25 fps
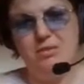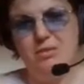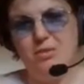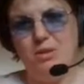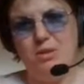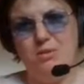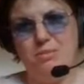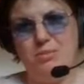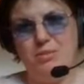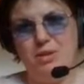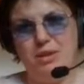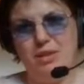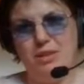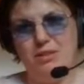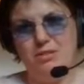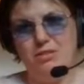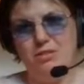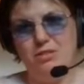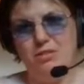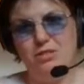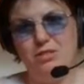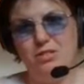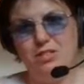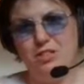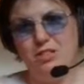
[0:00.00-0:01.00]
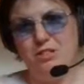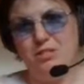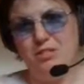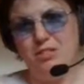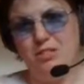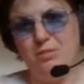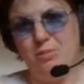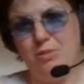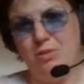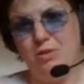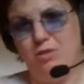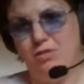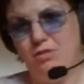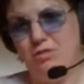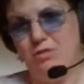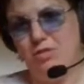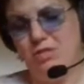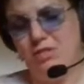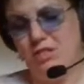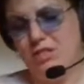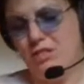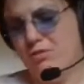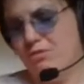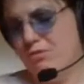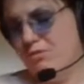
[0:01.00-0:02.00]
I'm not bringing through because they're in a box
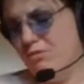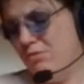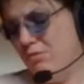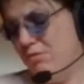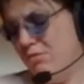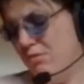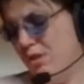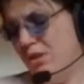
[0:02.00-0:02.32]
right now.